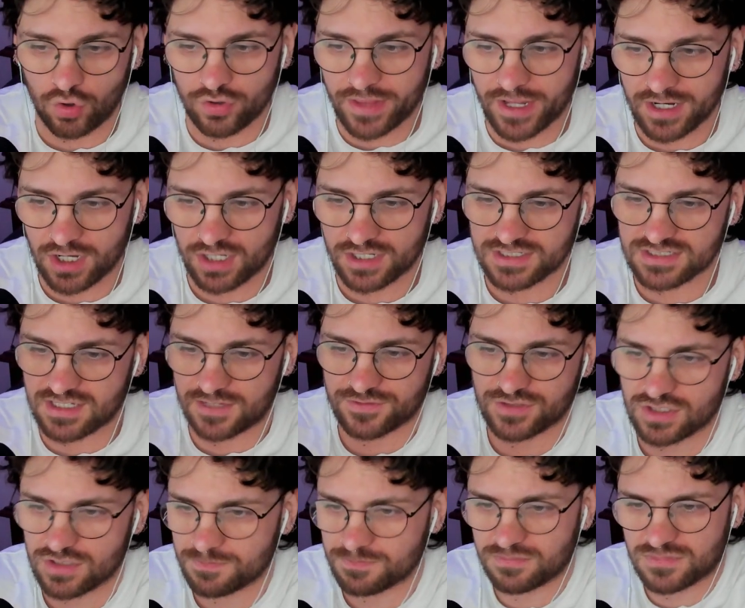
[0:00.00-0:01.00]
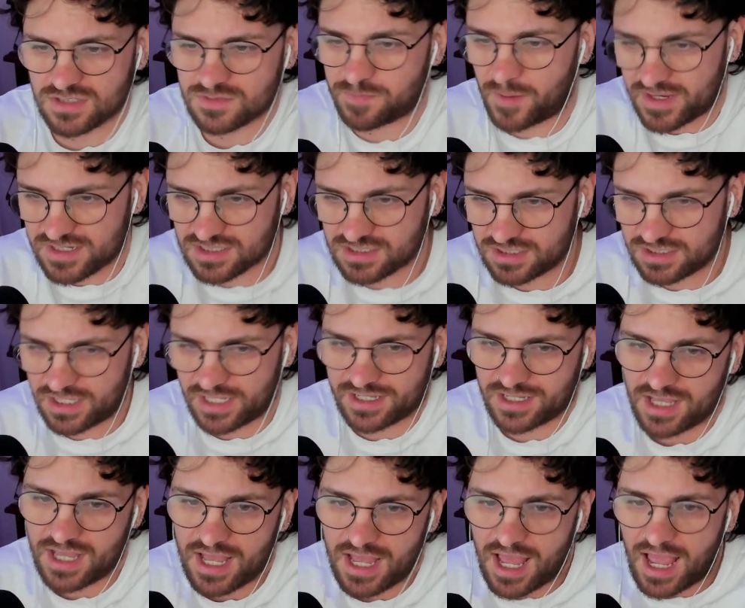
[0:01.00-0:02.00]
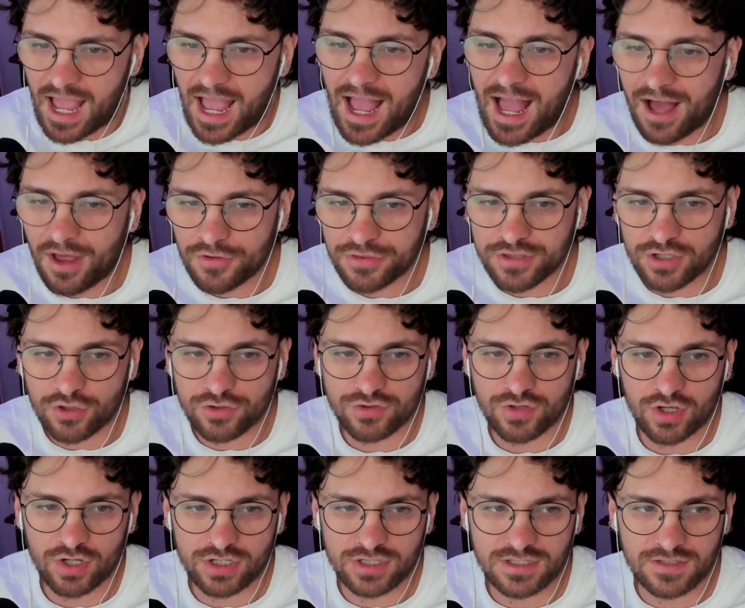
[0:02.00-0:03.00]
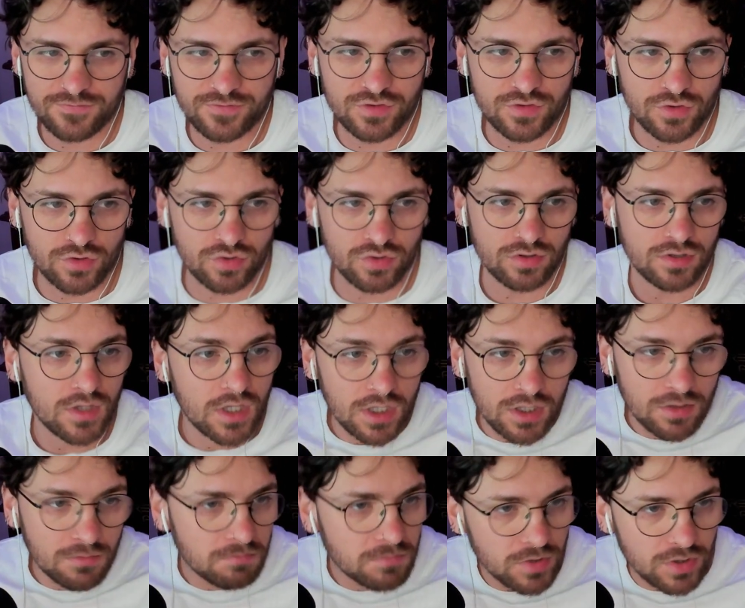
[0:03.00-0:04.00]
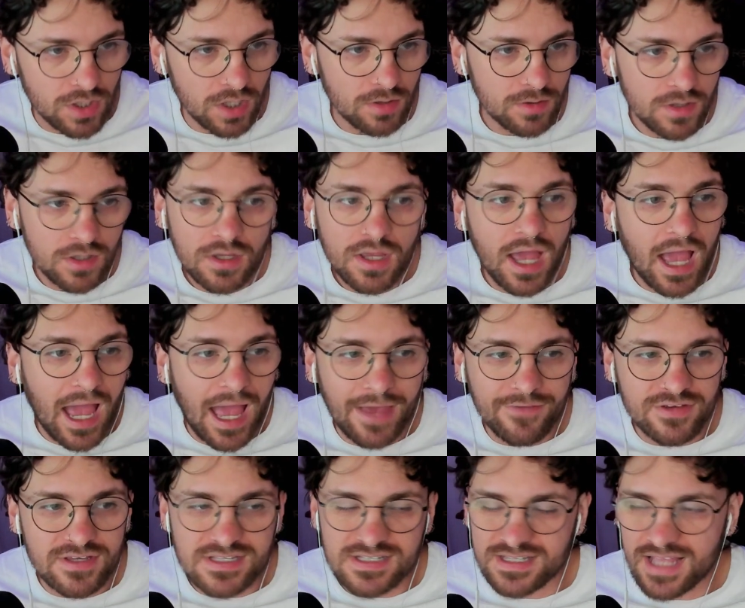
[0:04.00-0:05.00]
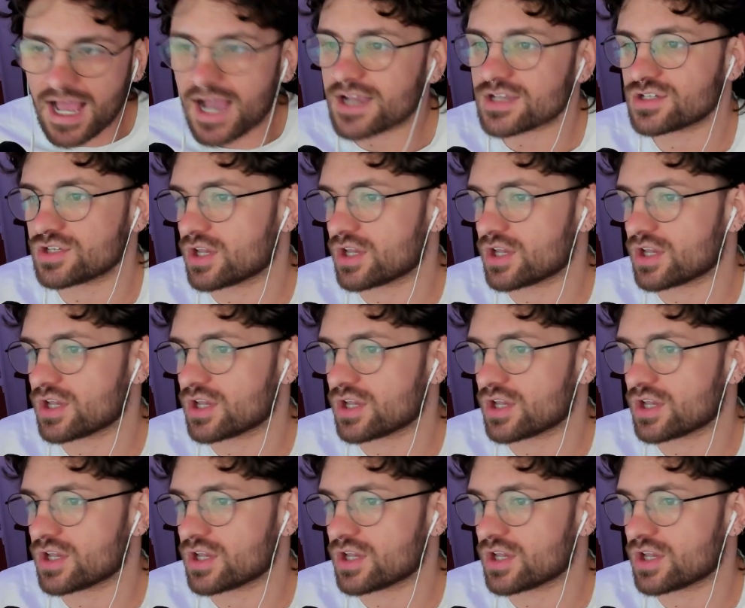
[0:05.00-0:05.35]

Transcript: that kind of stuff. So just basically like a healthy alternative to you know having snacks.